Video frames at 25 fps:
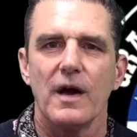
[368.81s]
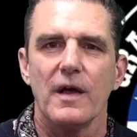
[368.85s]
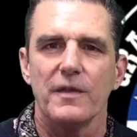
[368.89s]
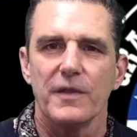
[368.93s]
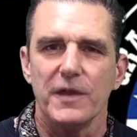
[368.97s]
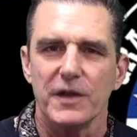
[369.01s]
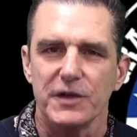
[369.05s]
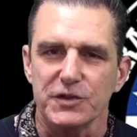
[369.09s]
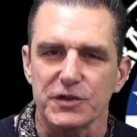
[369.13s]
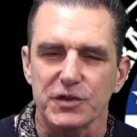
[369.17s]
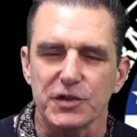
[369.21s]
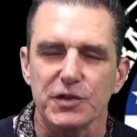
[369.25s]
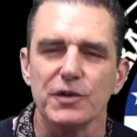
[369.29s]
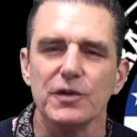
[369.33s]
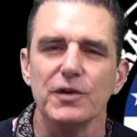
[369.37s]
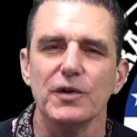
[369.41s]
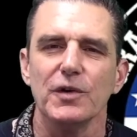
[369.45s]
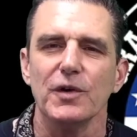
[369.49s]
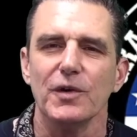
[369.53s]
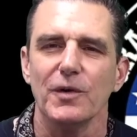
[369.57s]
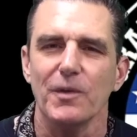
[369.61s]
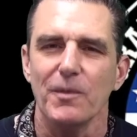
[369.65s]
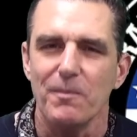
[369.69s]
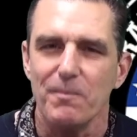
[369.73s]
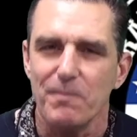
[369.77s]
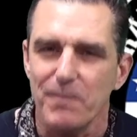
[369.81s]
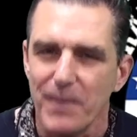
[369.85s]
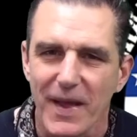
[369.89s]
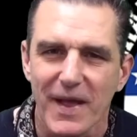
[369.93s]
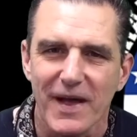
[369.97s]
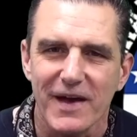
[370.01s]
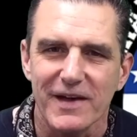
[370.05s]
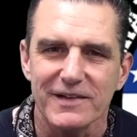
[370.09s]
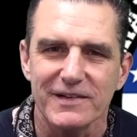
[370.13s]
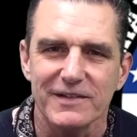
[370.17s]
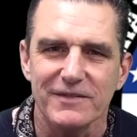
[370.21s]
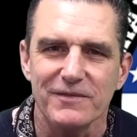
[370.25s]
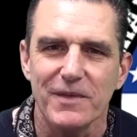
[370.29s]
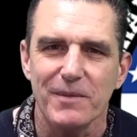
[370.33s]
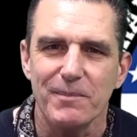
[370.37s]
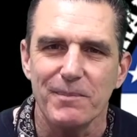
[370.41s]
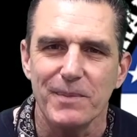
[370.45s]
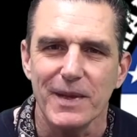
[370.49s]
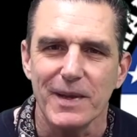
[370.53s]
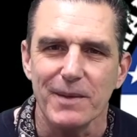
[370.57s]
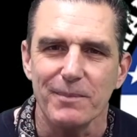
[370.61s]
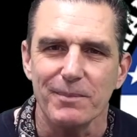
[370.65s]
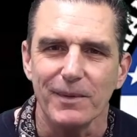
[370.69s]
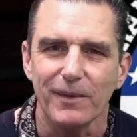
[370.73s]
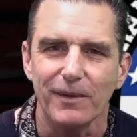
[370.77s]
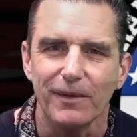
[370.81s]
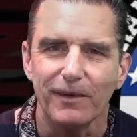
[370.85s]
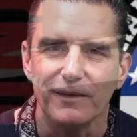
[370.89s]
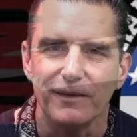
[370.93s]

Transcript: the true band of the people.